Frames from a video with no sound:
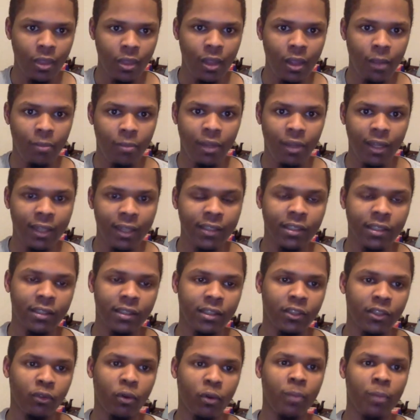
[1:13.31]
Plus,
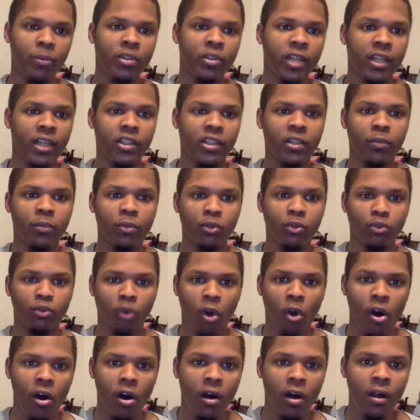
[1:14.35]
his rim protection was
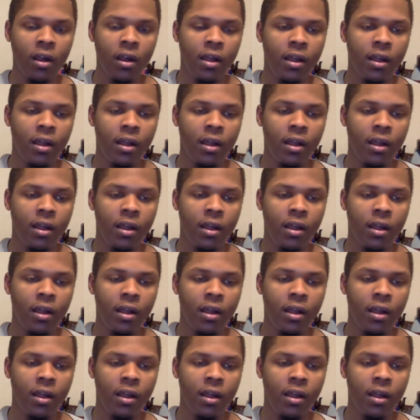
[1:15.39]
raw.